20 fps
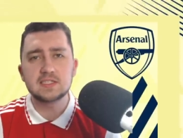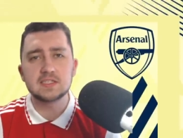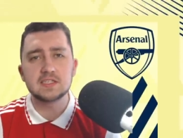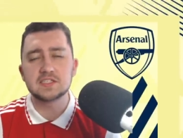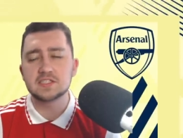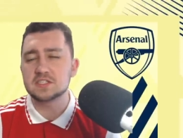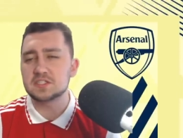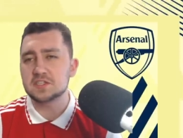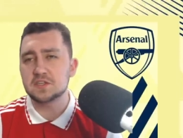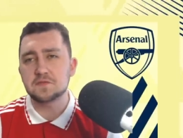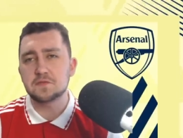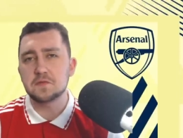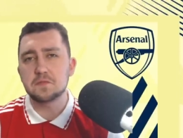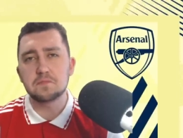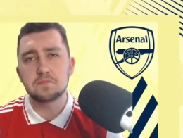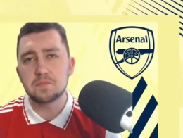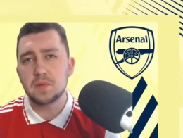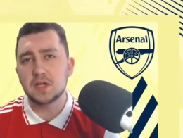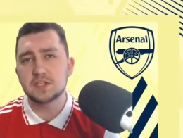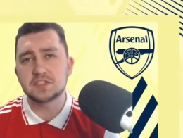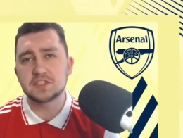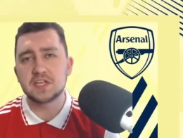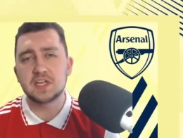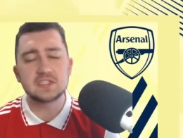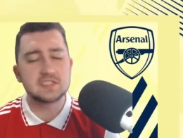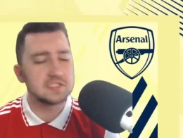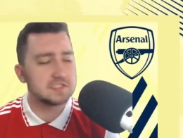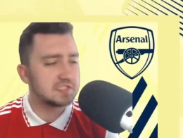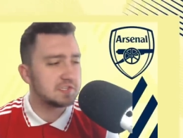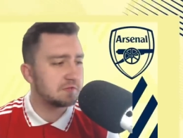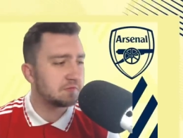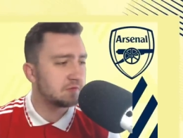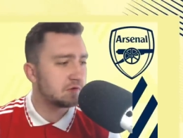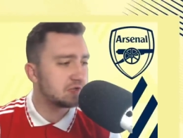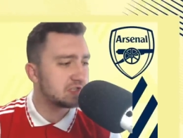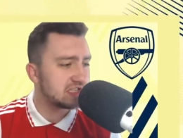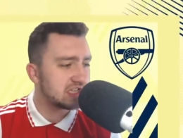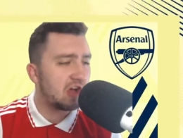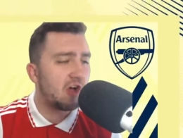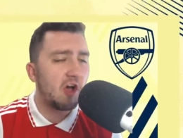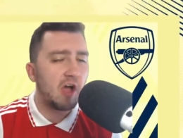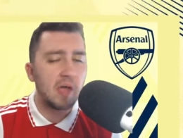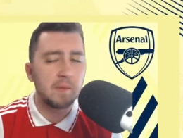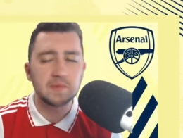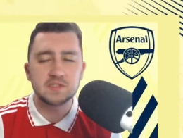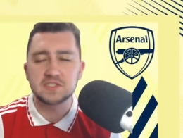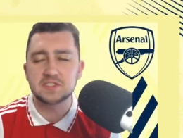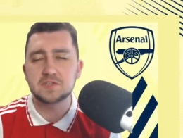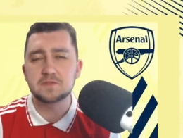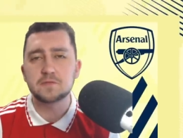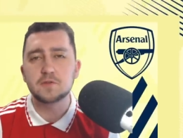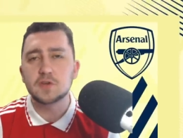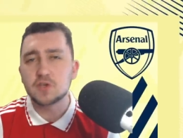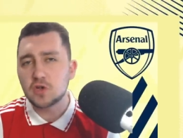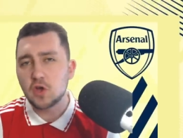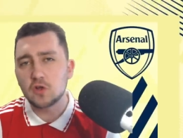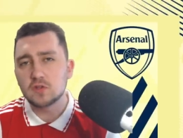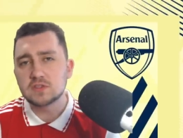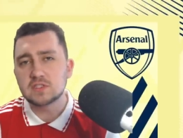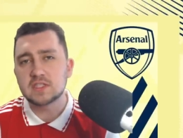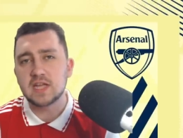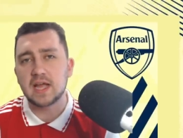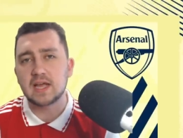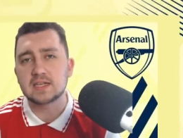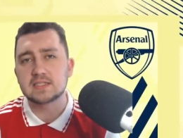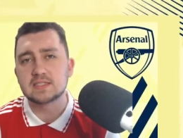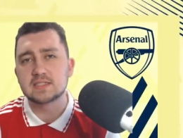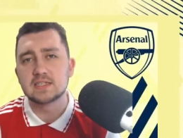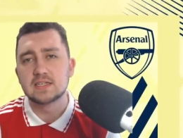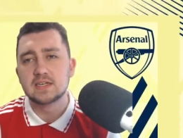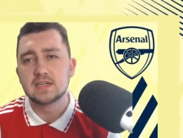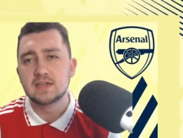It's a different budget. It's a different time. It's a different context.